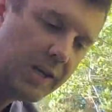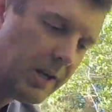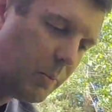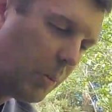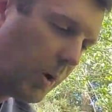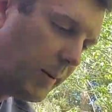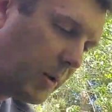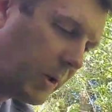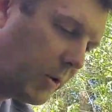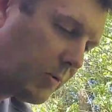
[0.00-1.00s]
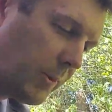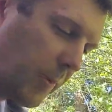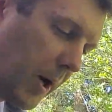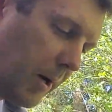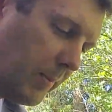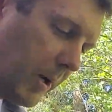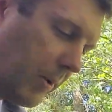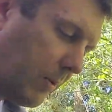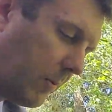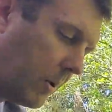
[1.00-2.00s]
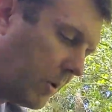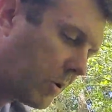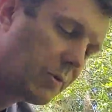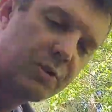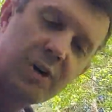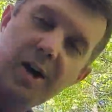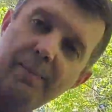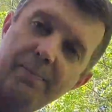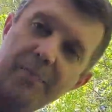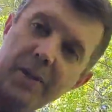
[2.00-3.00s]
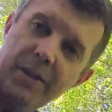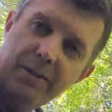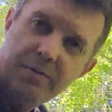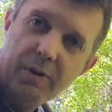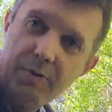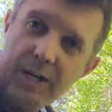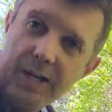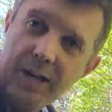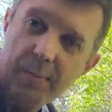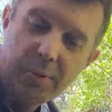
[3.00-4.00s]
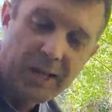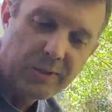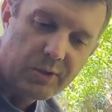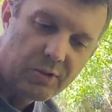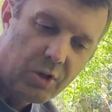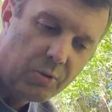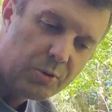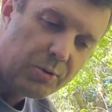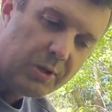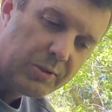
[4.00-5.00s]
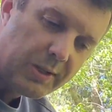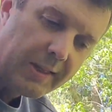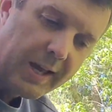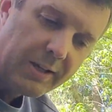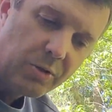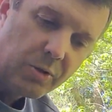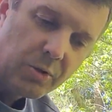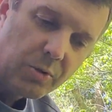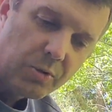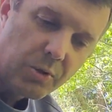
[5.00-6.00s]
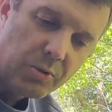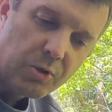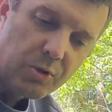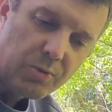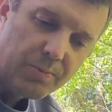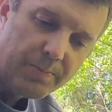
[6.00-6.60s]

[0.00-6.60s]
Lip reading: And one I'm going to use for the bottom, the other I'm going to use for the top. If you have any kind of plastic totes or things like that, you could use those too.